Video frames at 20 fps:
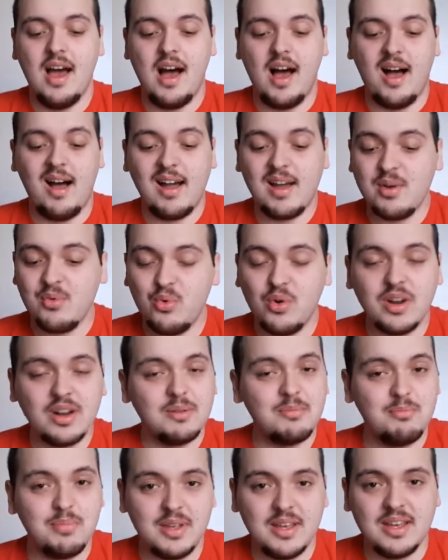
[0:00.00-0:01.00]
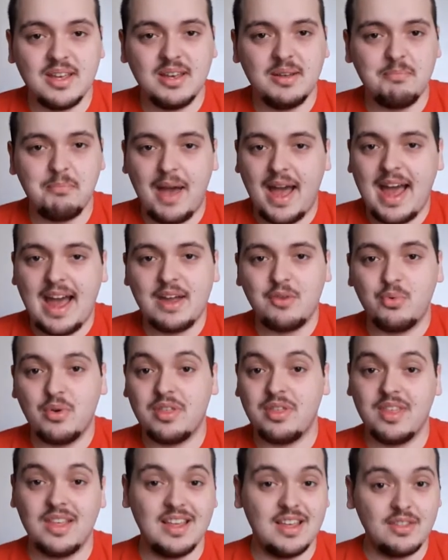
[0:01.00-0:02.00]
I wouldn't be mad
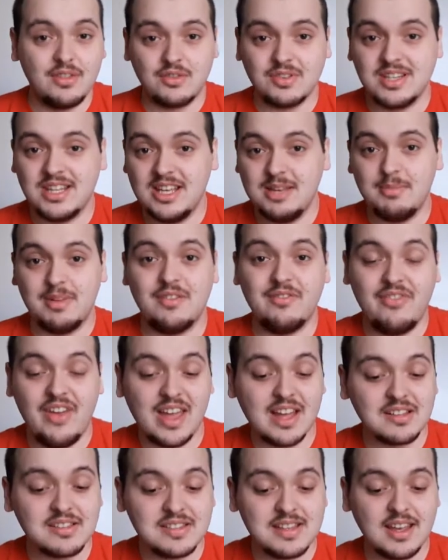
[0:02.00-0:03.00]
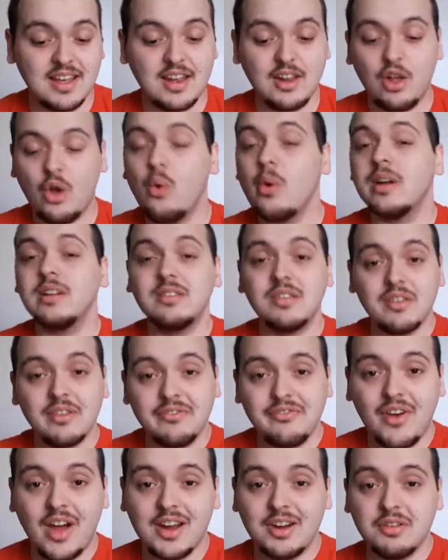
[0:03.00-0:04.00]
with either team advancing and going to the
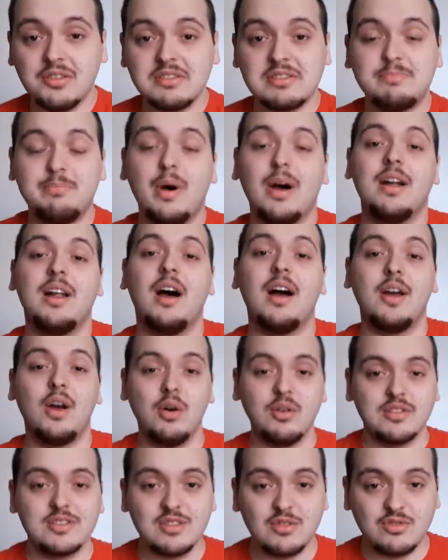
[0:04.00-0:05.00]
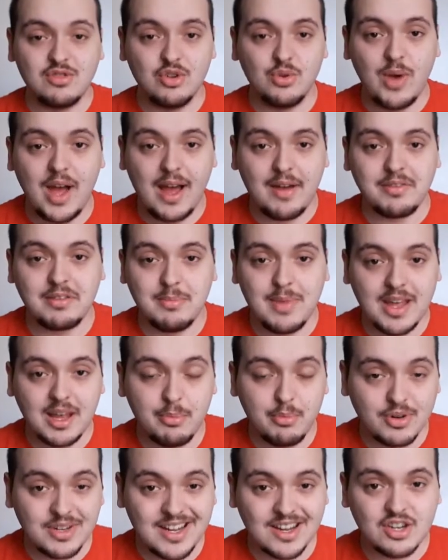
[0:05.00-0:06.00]
finals, but I also do have to make a
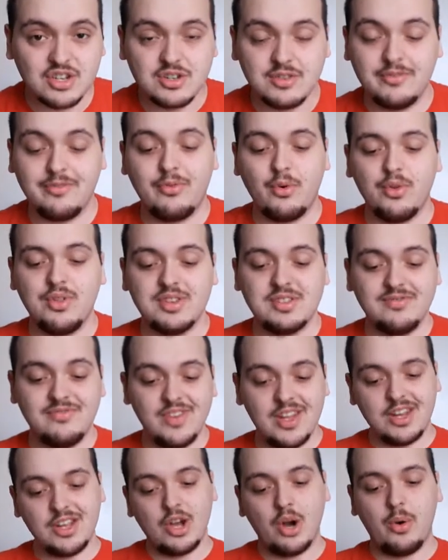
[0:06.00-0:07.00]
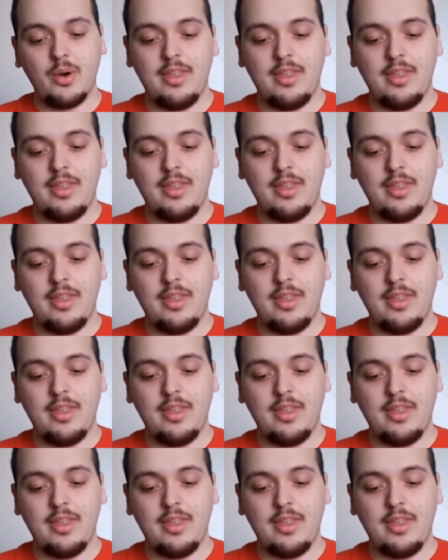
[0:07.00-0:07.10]
prediction for this video.